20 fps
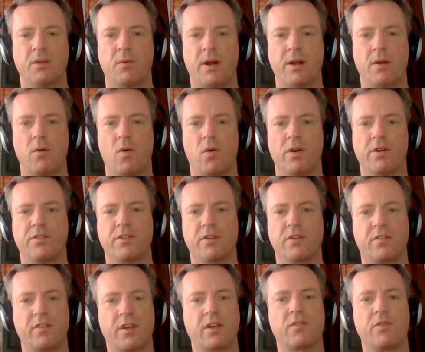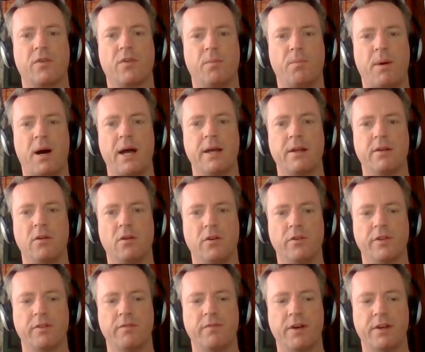right? Or a successful buy and
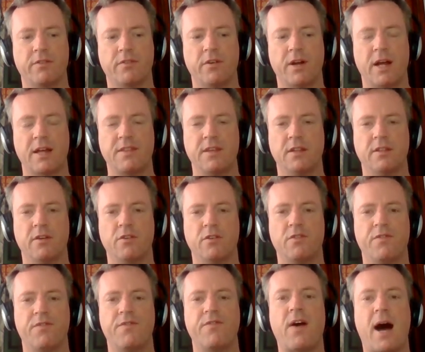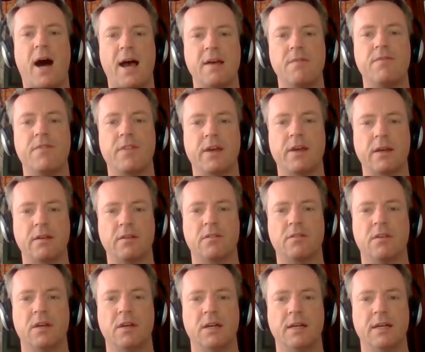hold investor? And I think there's five
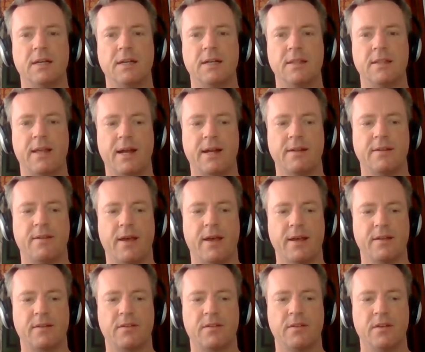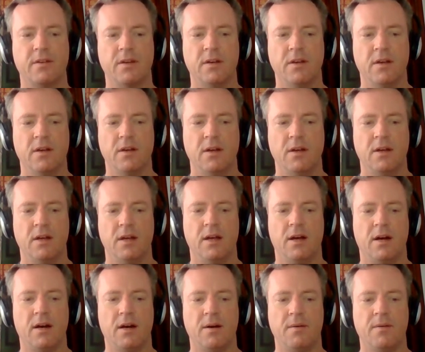things that it takes.
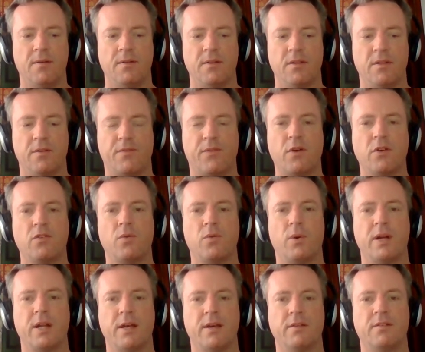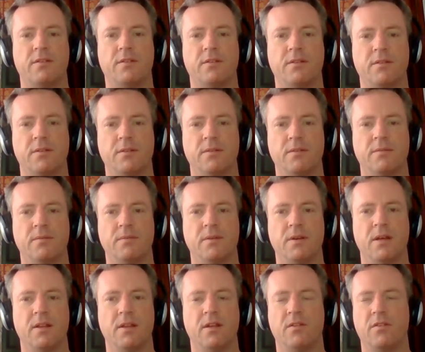Uh, the first one is,
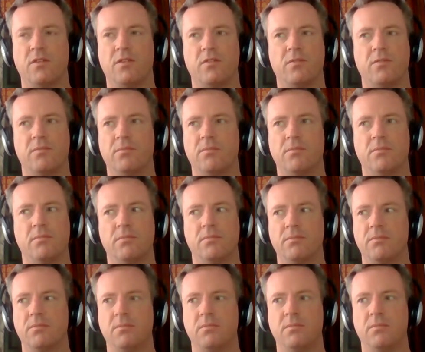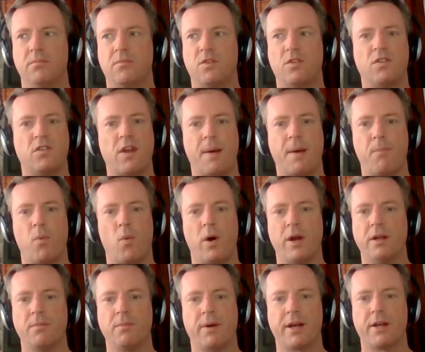and this is step
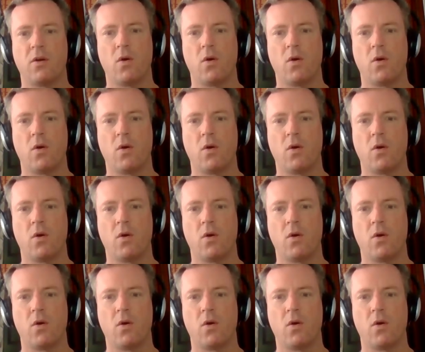one in my